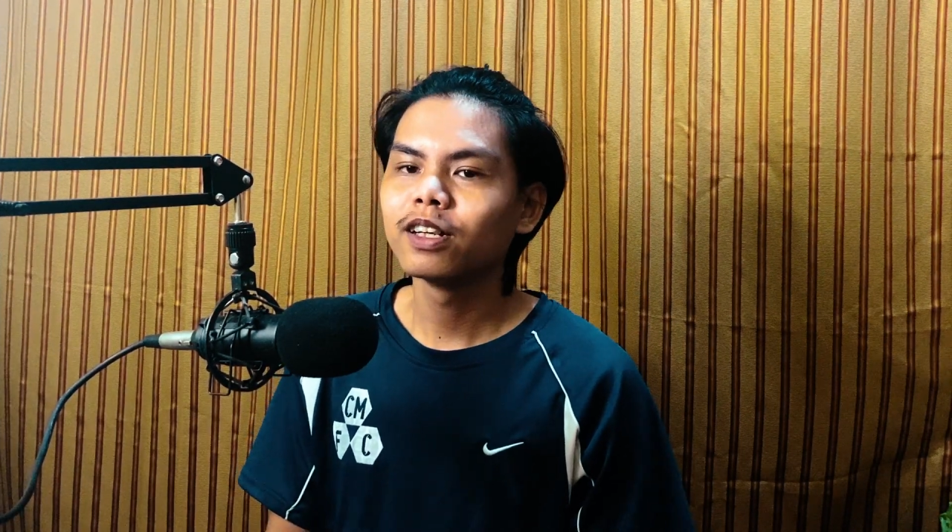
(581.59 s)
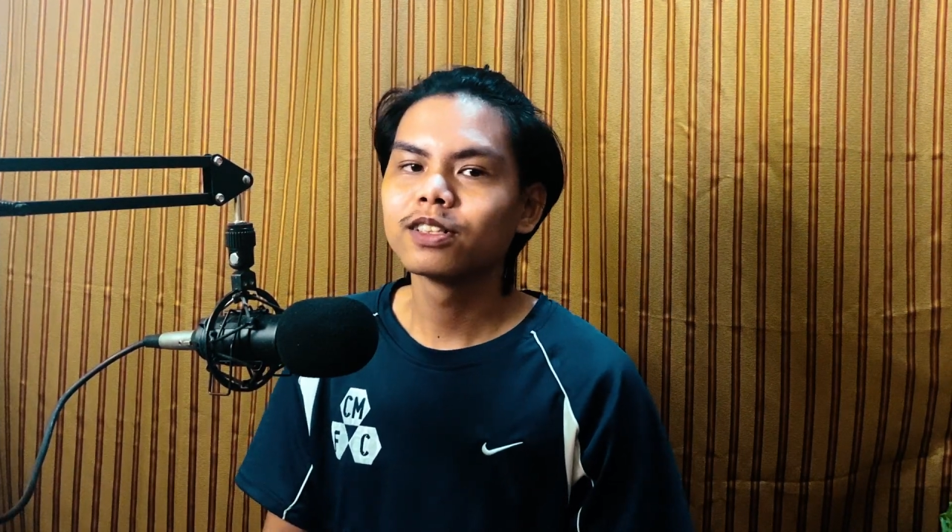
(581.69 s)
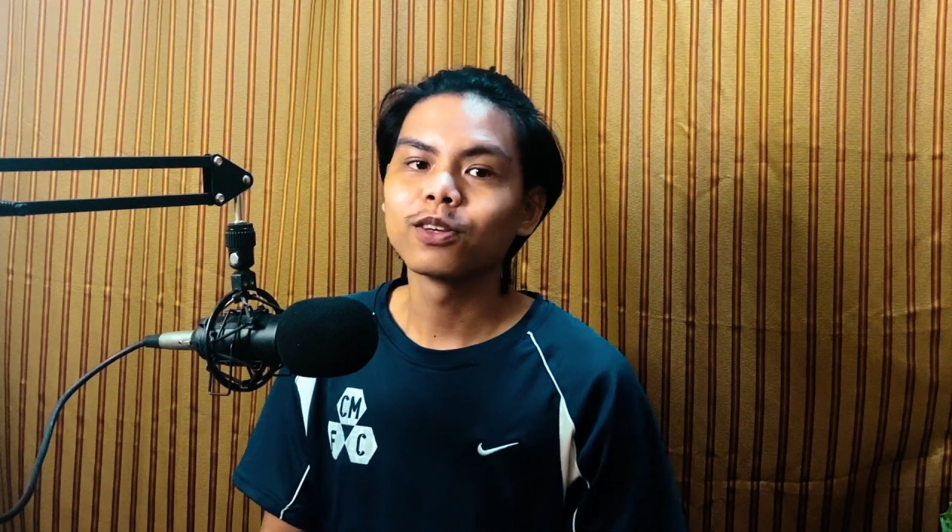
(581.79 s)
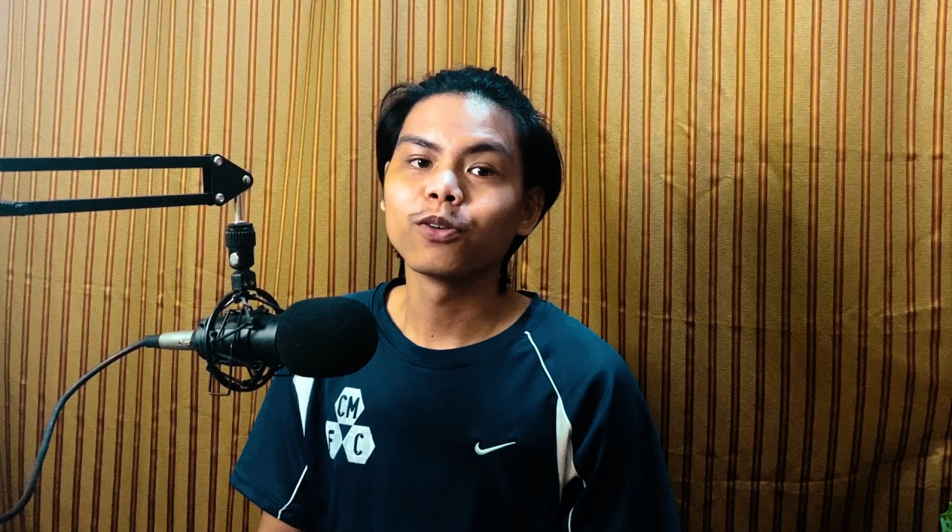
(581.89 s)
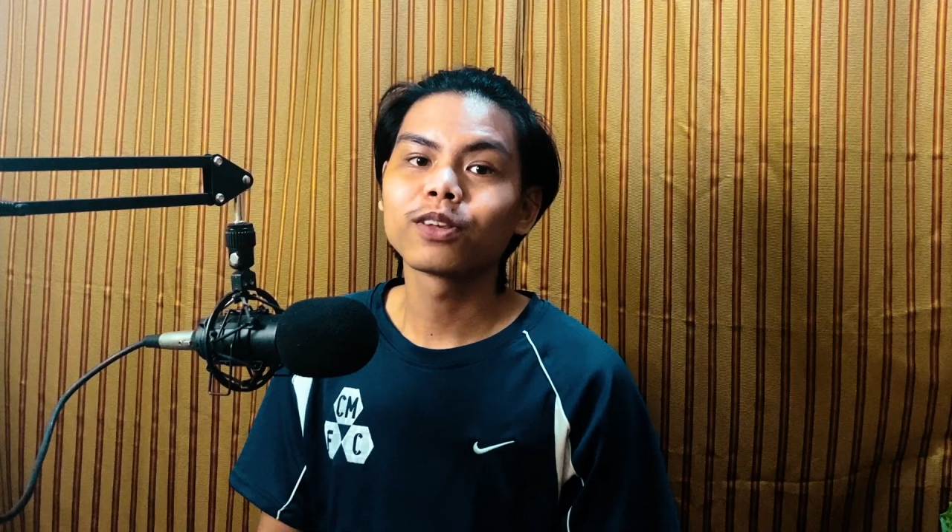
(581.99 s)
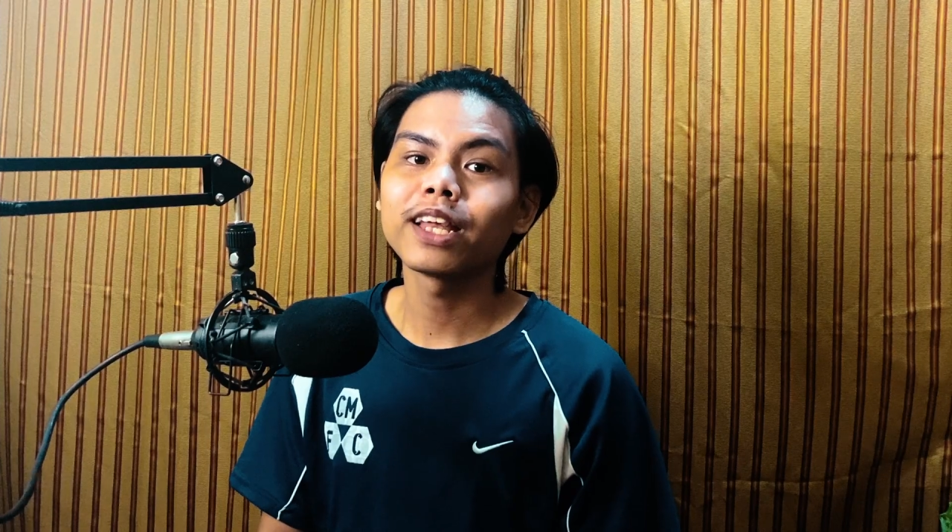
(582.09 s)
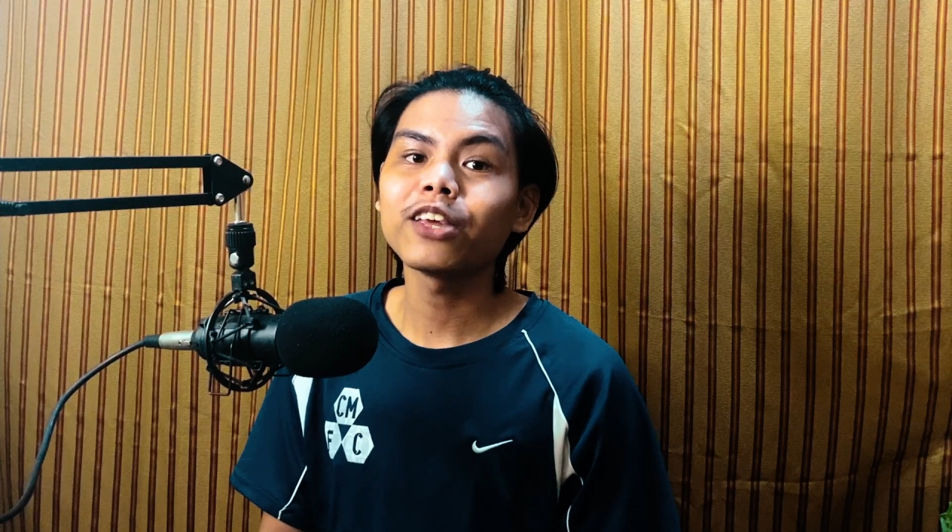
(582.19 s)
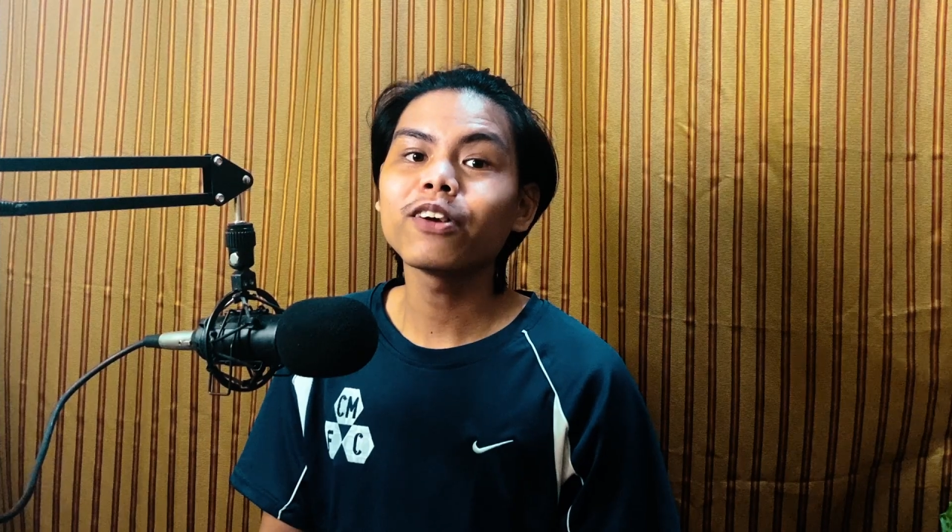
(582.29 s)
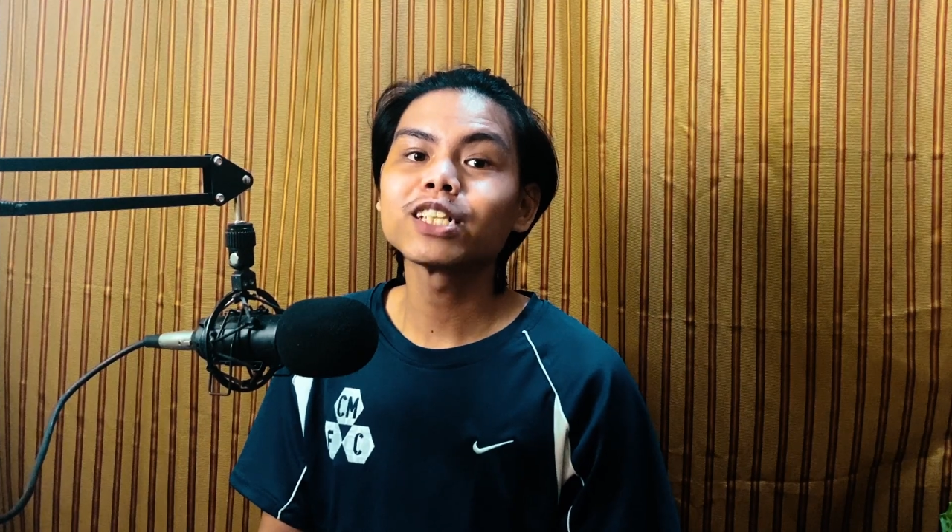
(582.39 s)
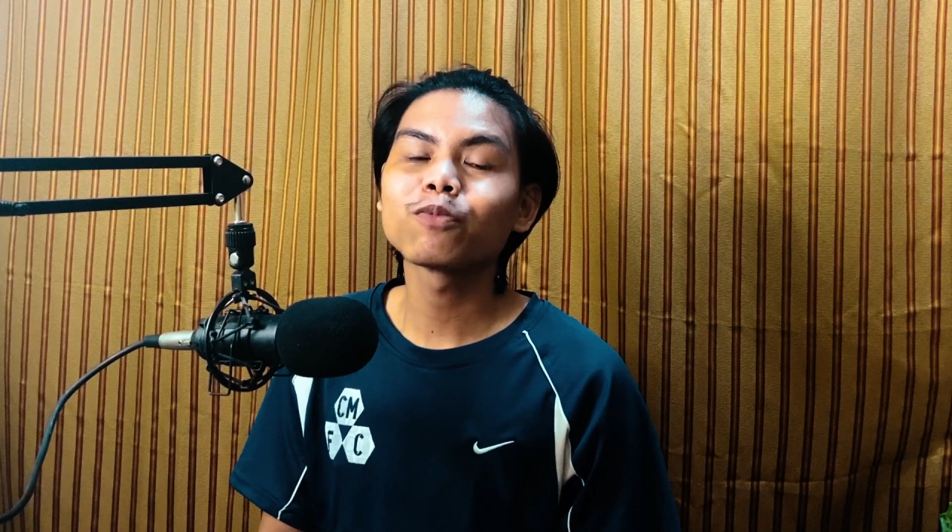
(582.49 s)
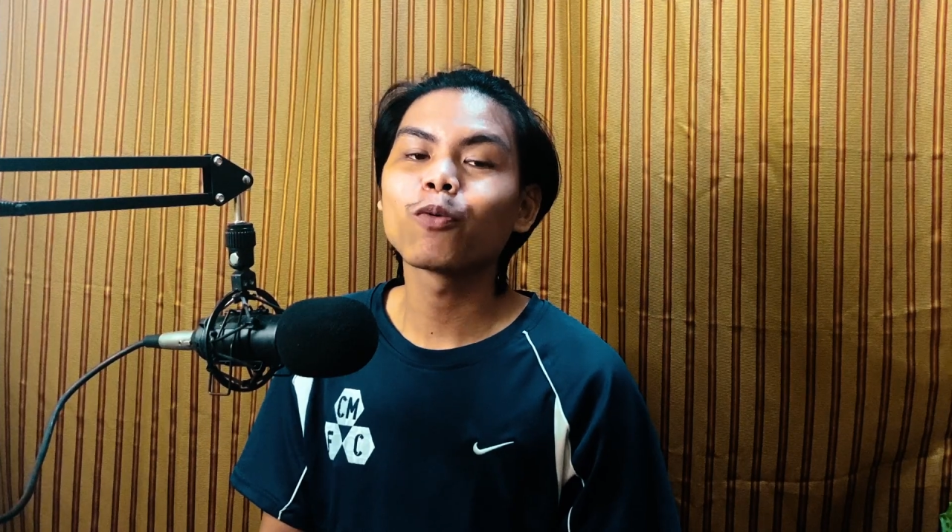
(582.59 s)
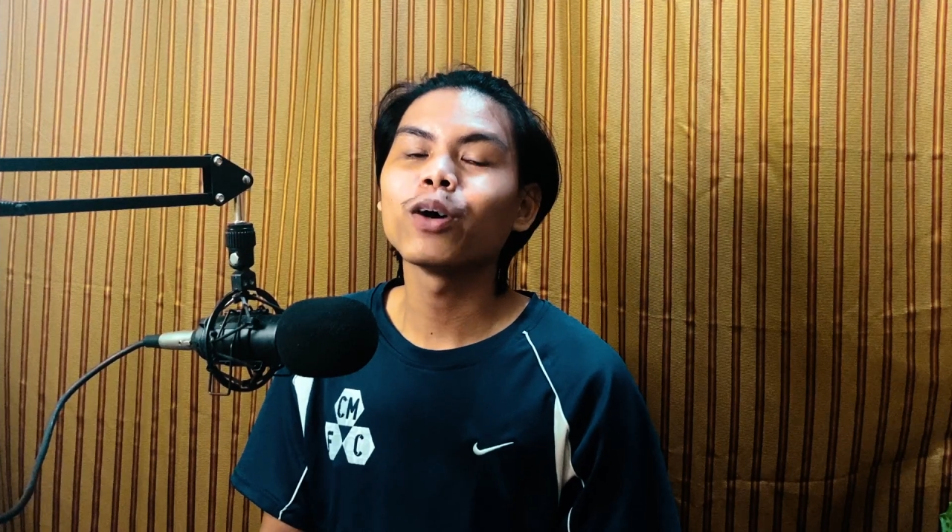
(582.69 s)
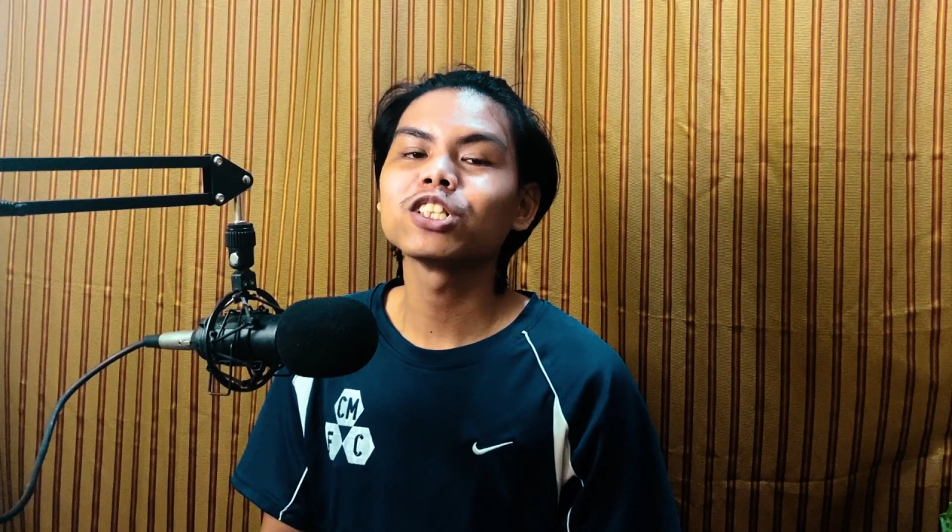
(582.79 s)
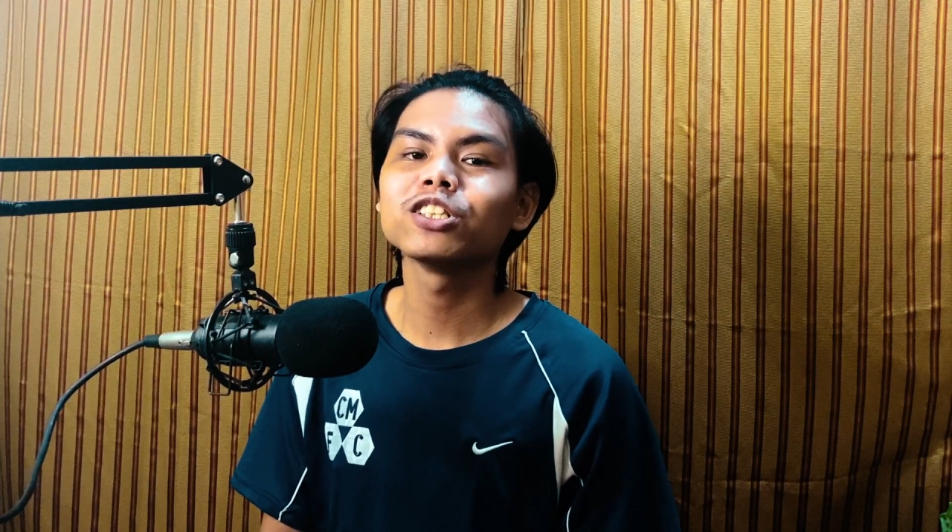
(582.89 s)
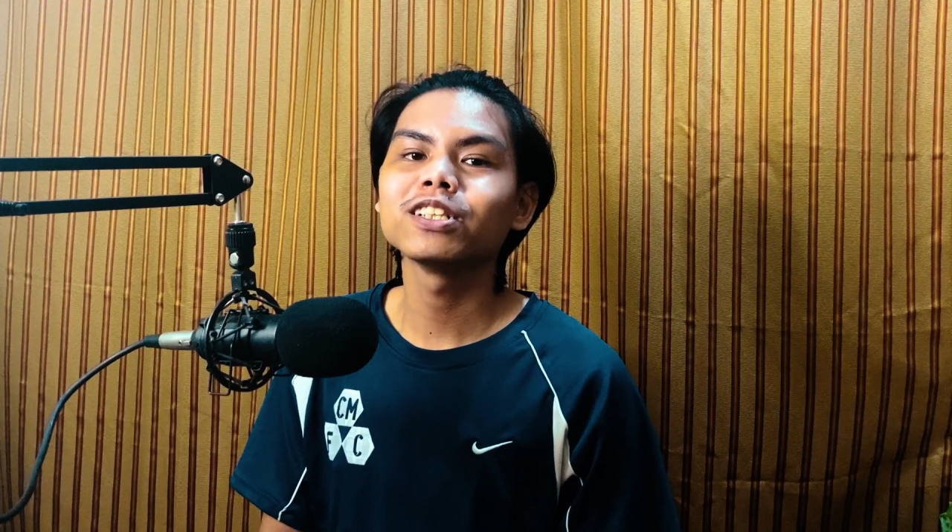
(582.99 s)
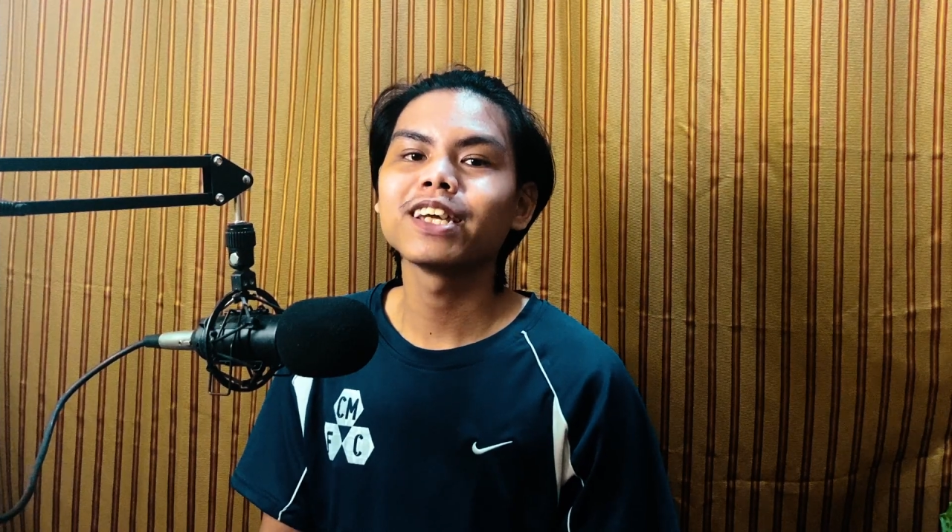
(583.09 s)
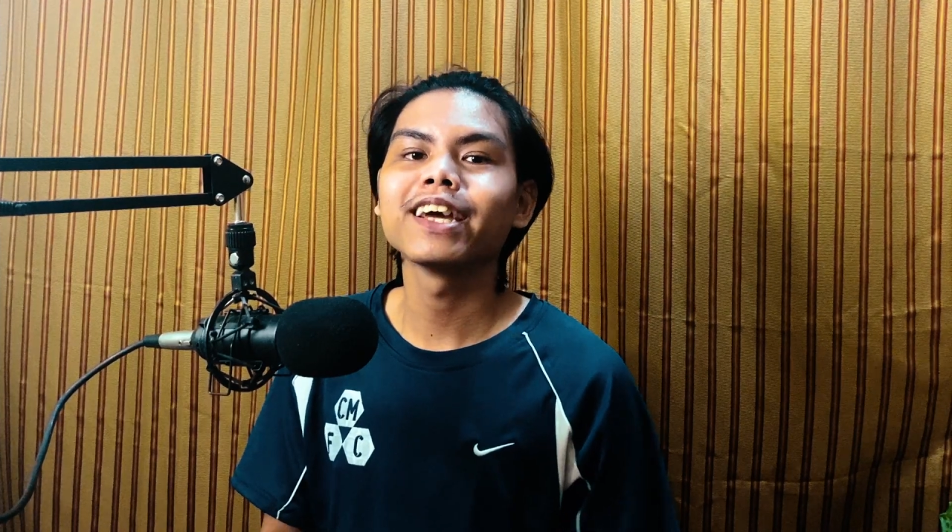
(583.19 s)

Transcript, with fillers: So thank you guys for watching,